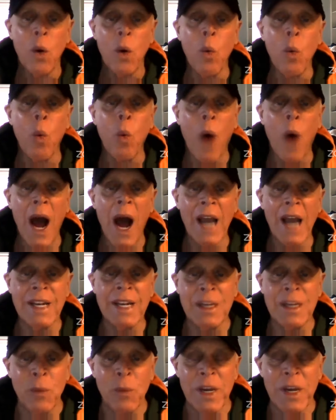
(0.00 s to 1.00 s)
why
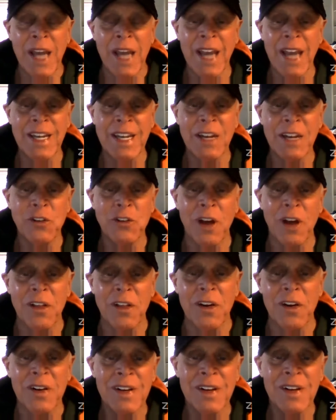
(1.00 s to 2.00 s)
did we hate each
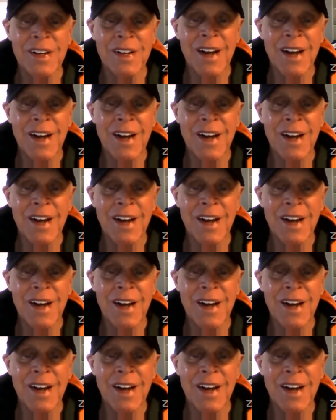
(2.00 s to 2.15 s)
other?